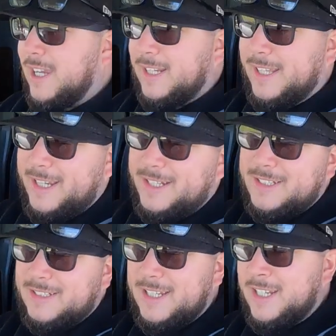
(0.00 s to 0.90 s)
Hagg
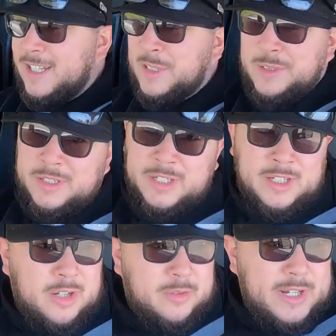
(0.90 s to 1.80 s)
Lake. In
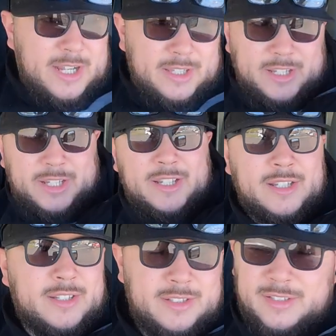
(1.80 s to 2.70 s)
in all reality,
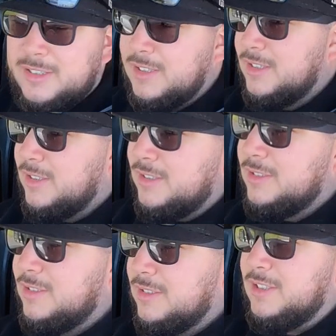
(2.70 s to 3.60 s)

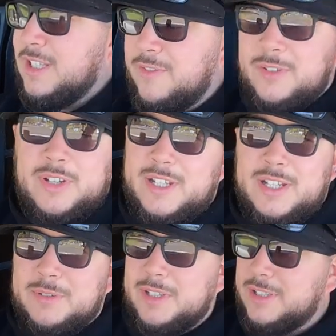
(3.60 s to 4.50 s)
you have no
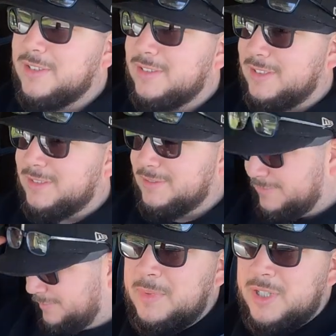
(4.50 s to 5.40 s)
idea what you're doing.
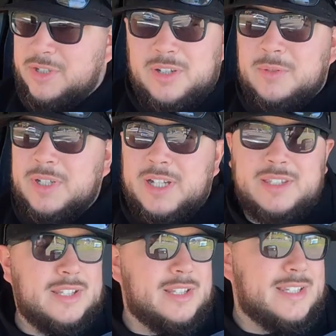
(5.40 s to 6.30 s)
Me and Troy went
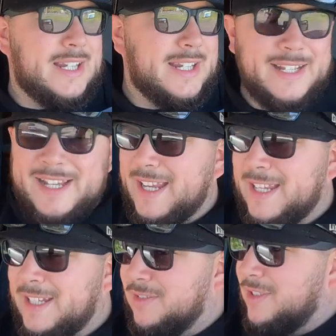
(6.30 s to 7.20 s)
out there the second
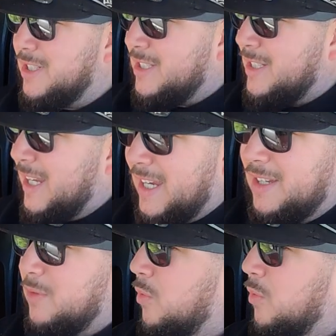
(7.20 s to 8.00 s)
day, and it was just not